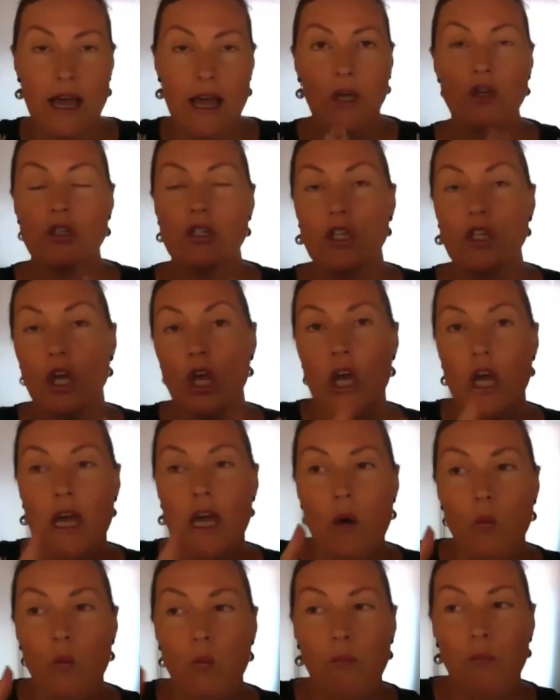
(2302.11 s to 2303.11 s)
Because
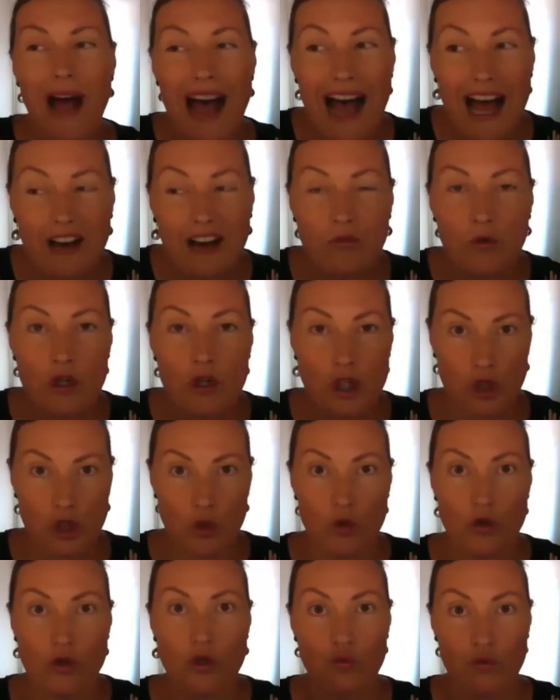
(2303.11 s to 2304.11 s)
part of what
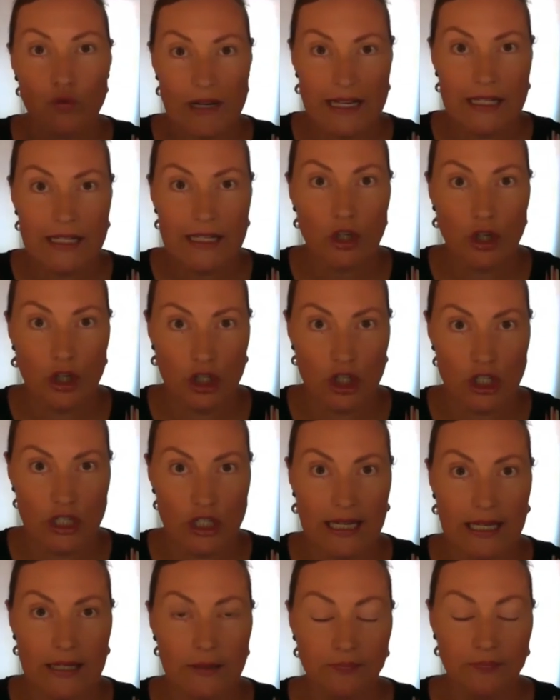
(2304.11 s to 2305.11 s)
Sean's research
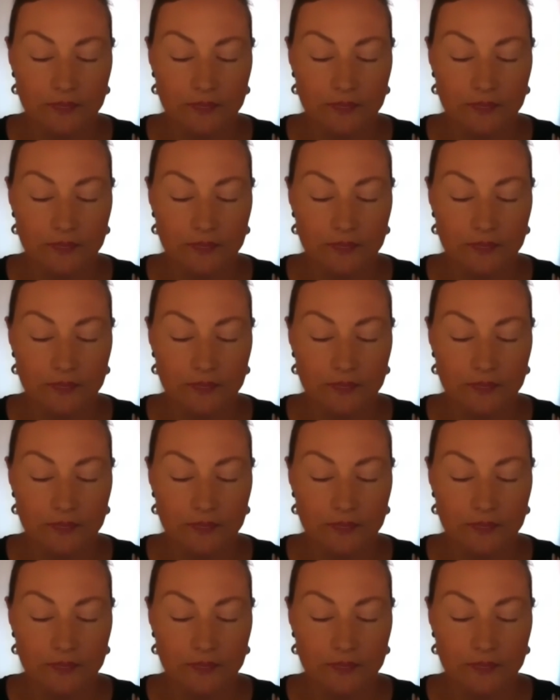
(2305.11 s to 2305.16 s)
did,